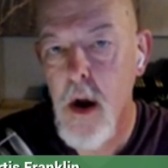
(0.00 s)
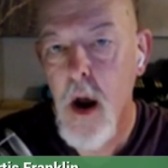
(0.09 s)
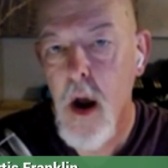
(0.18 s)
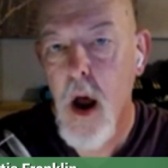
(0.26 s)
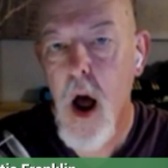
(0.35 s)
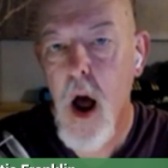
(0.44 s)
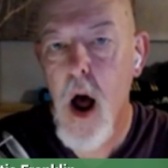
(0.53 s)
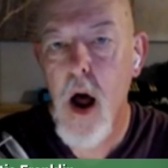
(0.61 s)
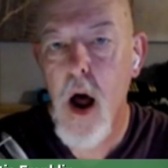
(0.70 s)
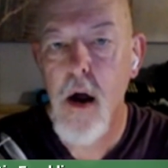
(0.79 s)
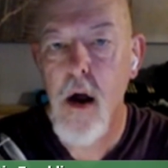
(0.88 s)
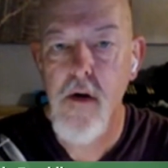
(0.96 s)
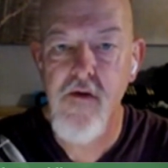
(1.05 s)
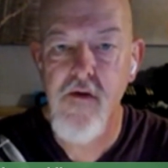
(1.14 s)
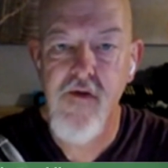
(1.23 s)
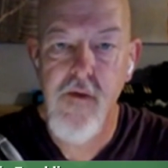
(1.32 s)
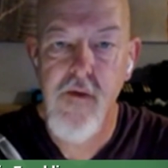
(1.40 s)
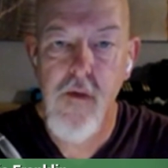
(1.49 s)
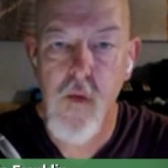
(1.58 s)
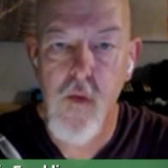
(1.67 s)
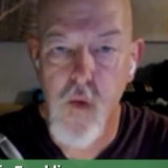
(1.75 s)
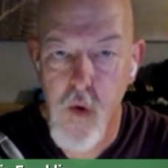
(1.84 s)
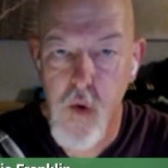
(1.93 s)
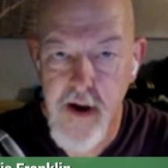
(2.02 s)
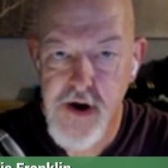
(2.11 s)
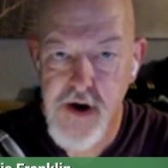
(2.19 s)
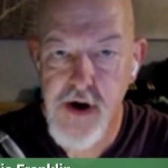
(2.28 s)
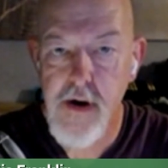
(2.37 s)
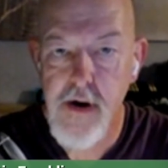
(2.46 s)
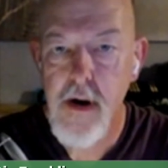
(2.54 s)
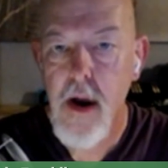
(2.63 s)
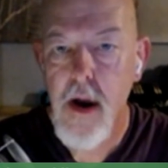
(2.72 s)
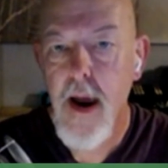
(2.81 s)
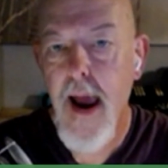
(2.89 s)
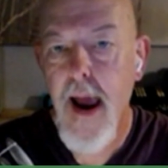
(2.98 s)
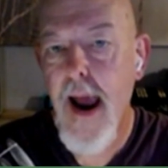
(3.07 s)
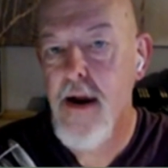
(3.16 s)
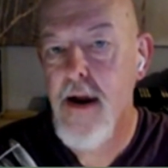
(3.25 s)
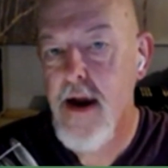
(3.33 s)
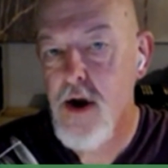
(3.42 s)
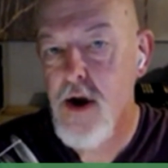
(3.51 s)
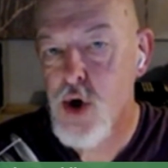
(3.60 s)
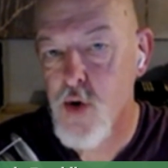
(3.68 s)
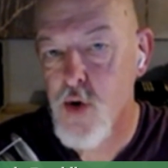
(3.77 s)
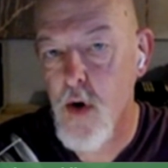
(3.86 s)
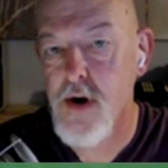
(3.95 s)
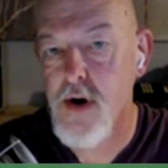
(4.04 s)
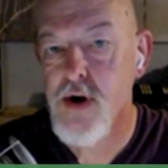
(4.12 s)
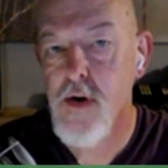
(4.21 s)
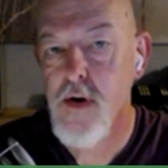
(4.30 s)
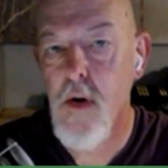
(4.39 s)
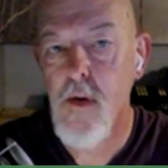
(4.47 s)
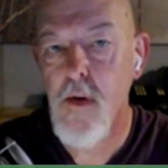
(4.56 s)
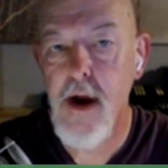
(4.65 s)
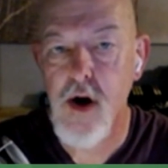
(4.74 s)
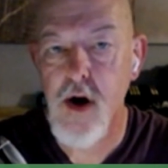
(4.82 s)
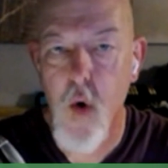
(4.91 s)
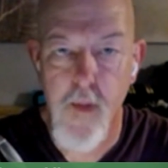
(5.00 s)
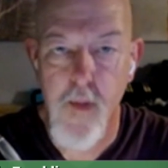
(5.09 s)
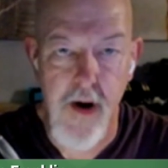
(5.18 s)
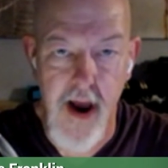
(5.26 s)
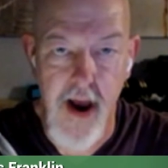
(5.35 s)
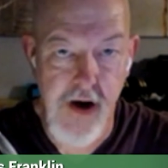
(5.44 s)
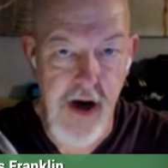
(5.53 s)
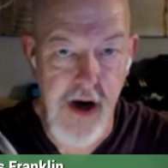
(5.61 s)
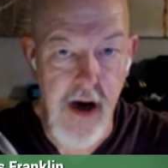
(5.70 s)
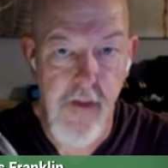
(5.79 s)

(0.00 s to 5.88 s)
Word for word: of risk and insurance in corporate IT.